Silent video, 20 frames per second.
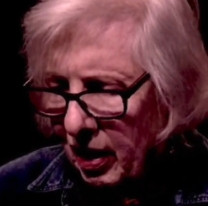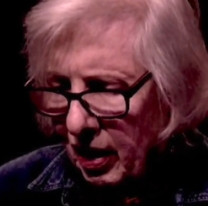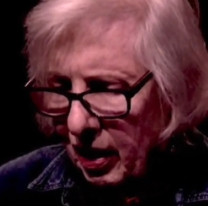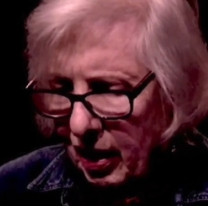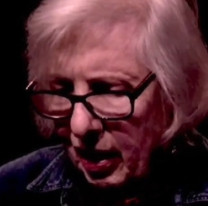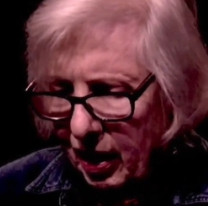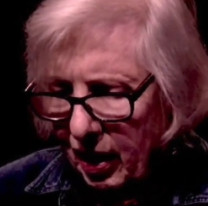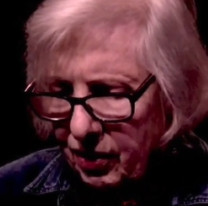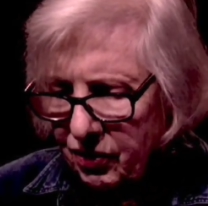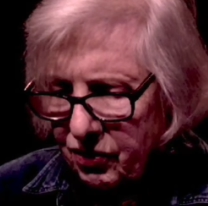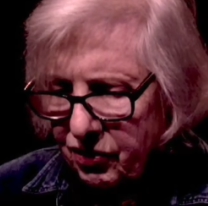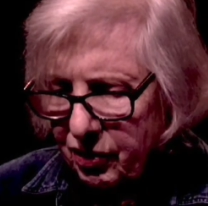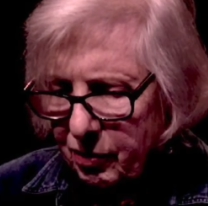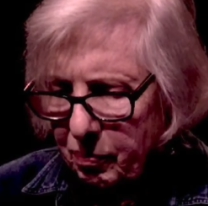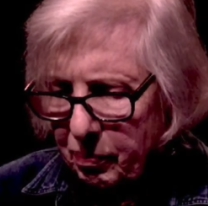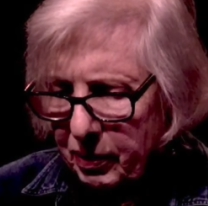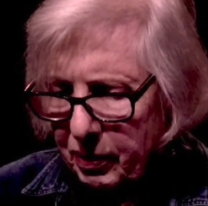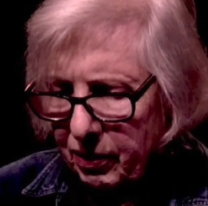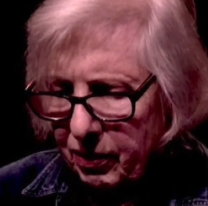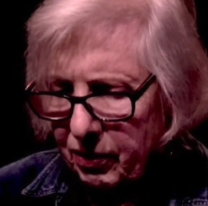as she
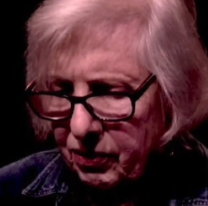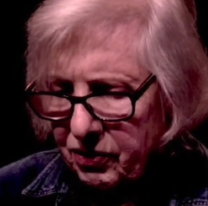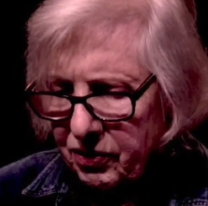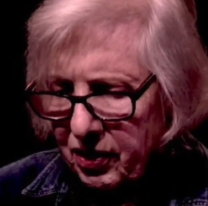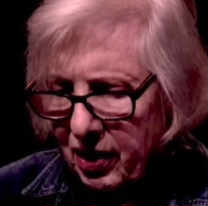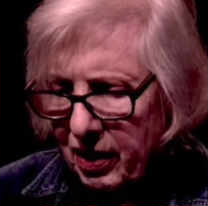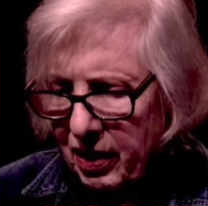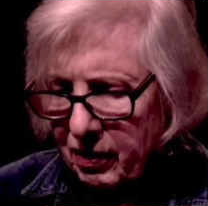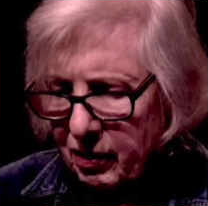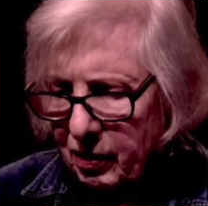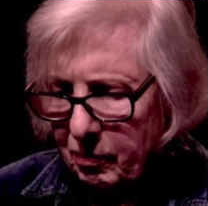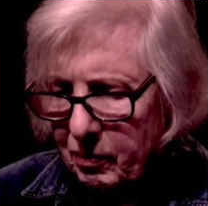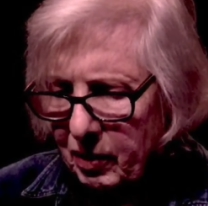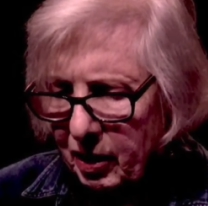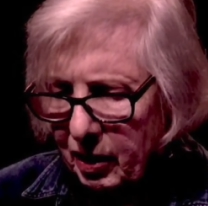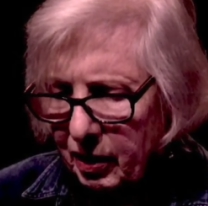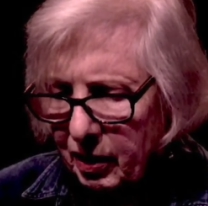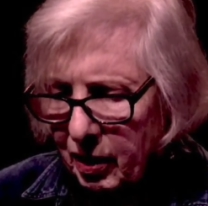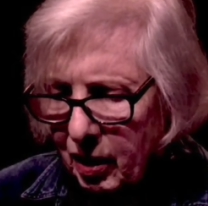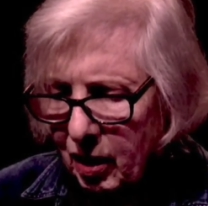peered down at me,